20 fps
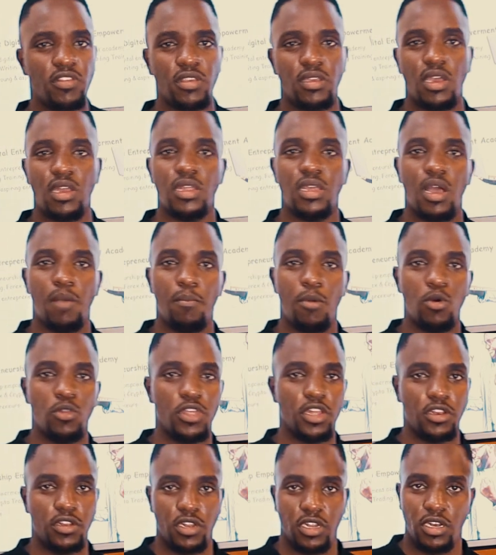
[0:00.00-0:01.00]
basically about
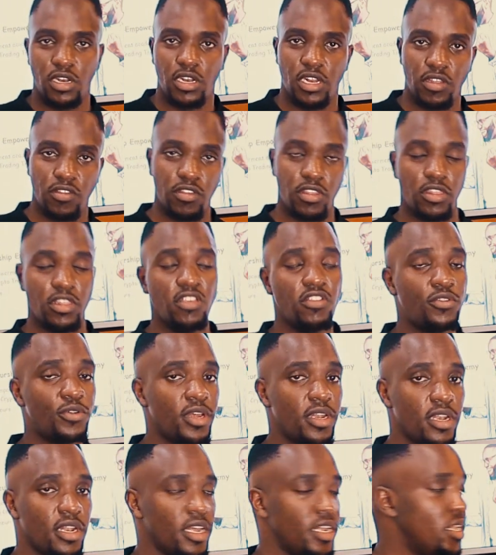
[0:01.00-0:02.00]
the trend lines. This
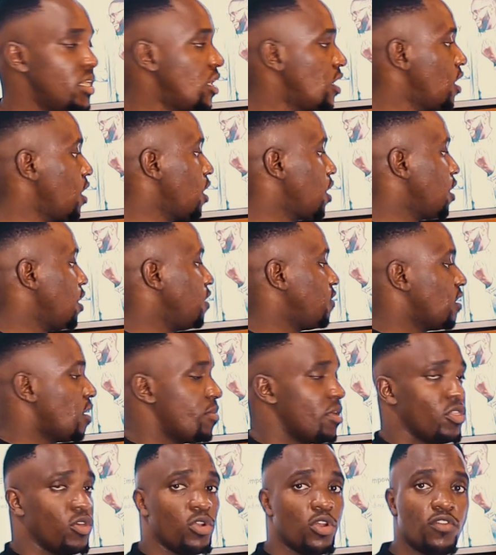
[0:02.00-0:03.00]
trend line is a
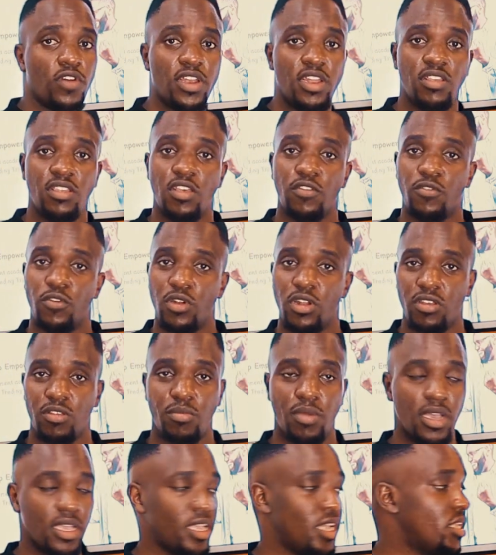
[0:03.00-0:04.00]
method of analyzing the forex
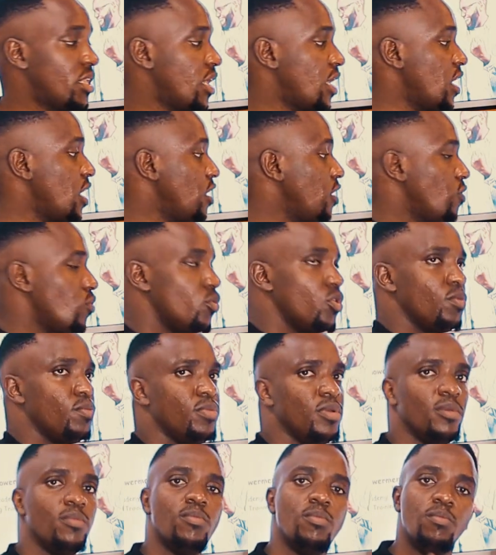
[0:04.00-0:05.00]
market, and
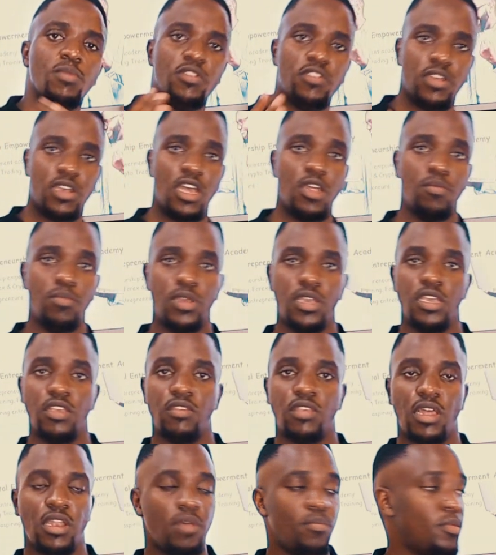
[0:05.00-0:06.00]

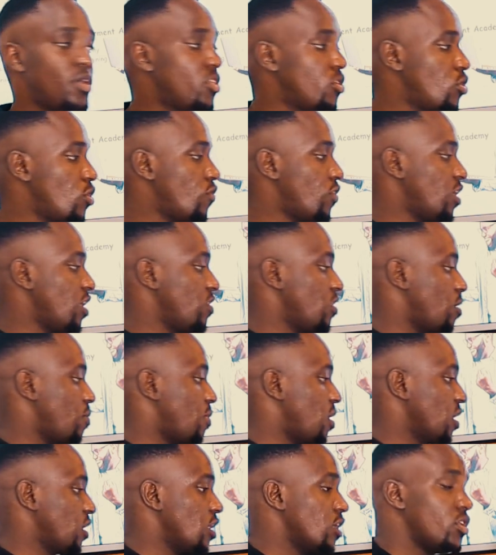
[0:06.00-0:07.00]
it's a method of analyzing the
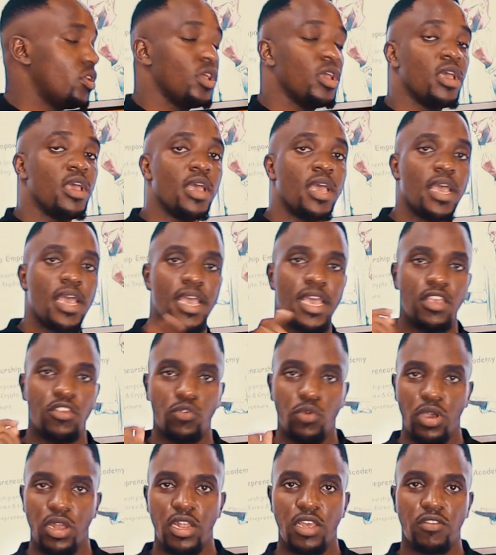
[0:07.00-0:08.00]
market as
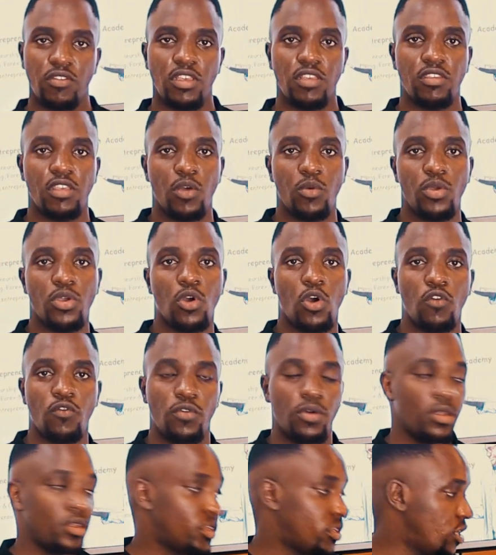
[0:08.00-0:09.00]
well as it's a way
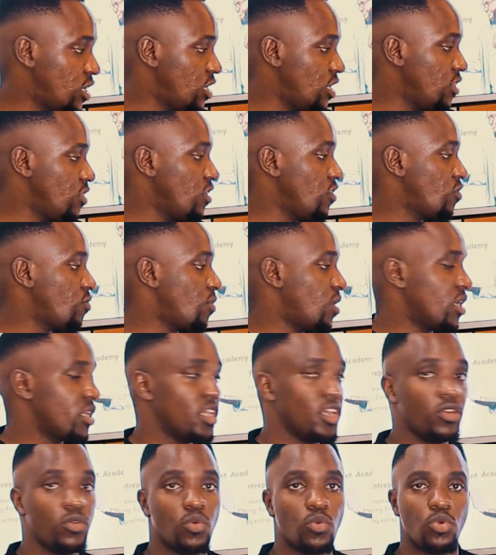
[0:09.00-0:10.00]
of trading this
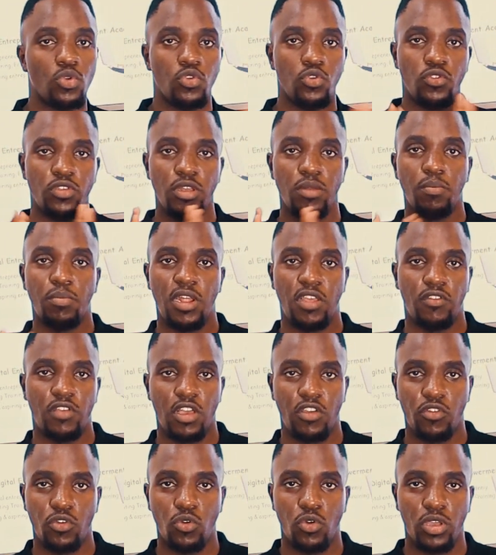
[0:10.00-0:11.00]
market using price
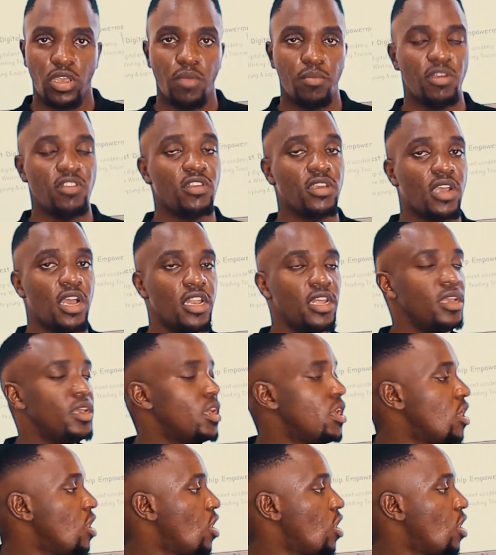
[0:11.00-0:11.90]
action. Okay, basically